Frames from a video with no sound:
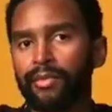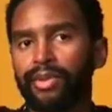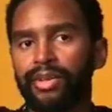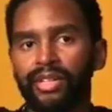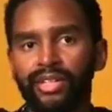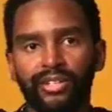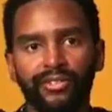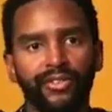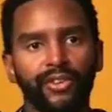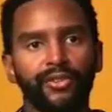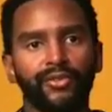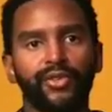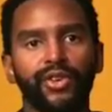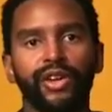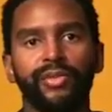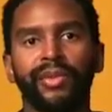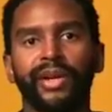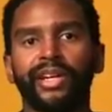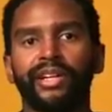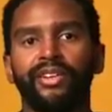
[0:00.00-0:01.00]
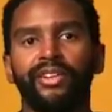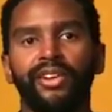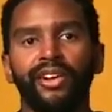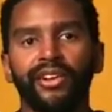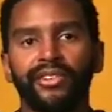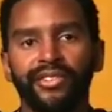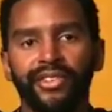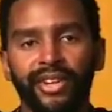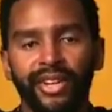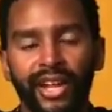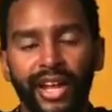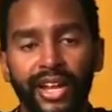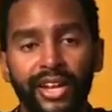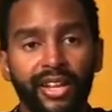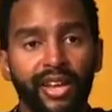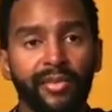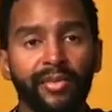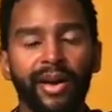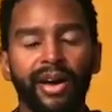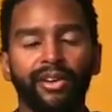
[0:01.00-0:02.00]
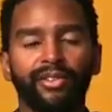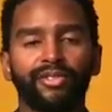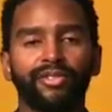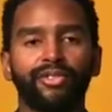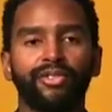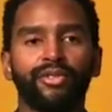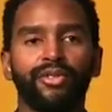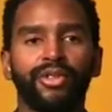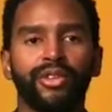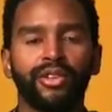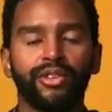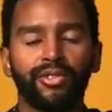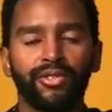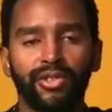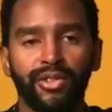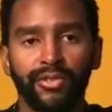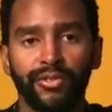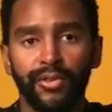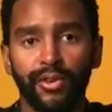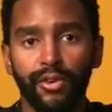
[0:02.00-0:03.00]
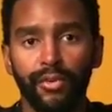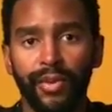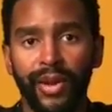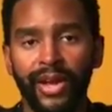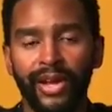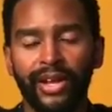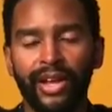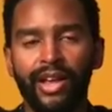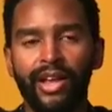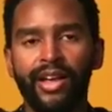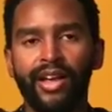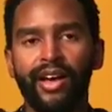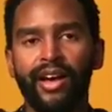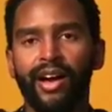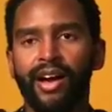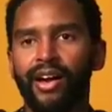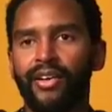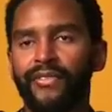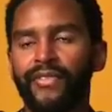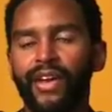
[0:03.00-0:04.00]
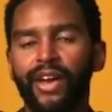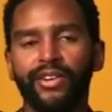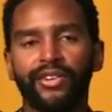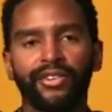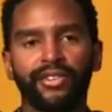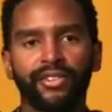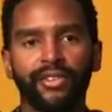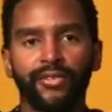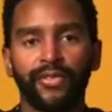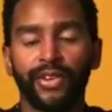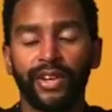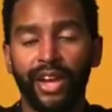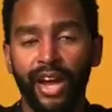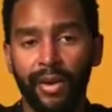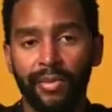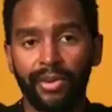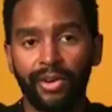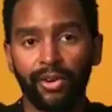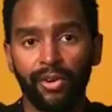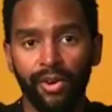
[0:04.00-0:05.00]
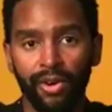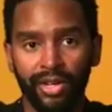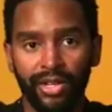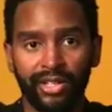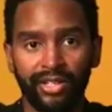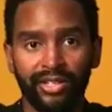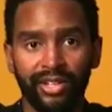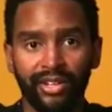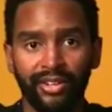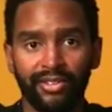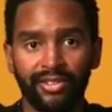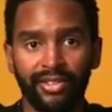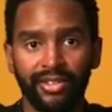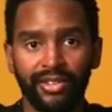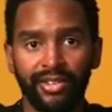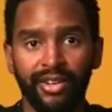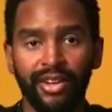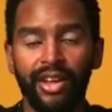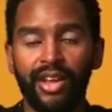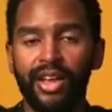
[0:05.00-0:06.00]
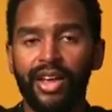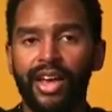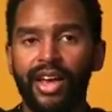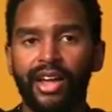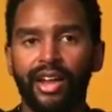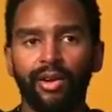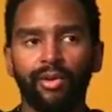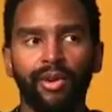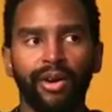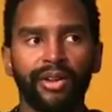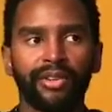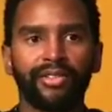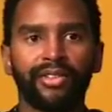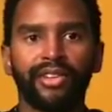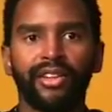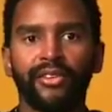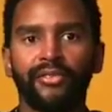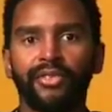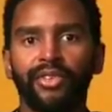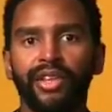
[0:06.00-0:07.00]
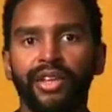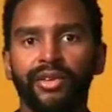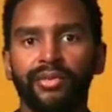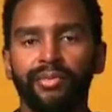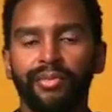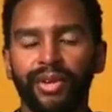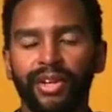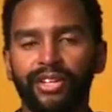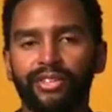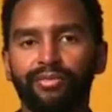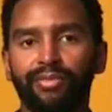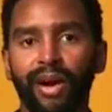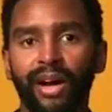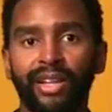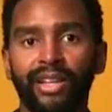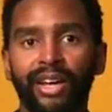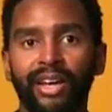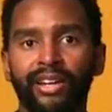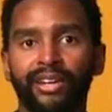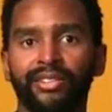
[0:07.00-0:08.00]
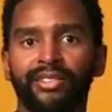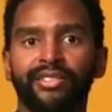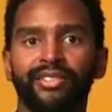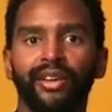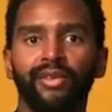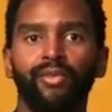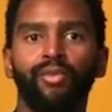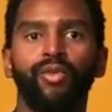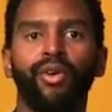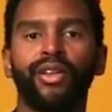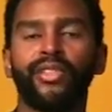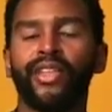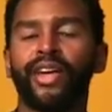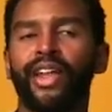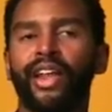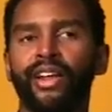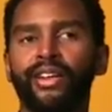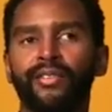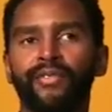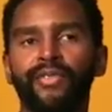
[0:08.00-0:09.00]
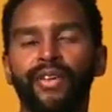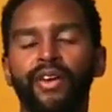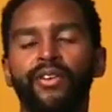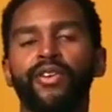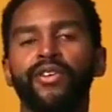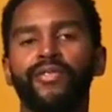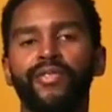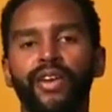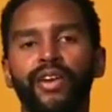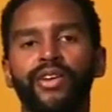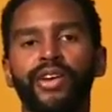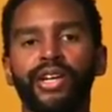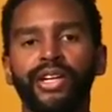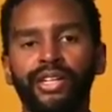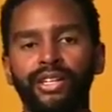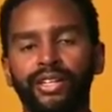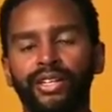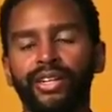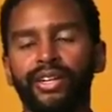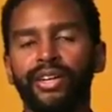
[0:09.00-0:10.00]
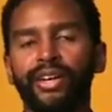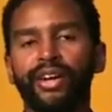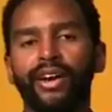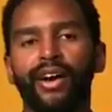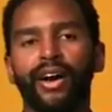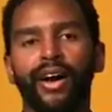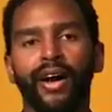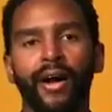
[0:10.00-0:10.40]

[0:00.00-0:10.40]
please feel free to make a donation in any amount to the Houston Food Bank. They are just a phenomenal organization, and I wanted to definitely put a spotlight on one that had a very, very good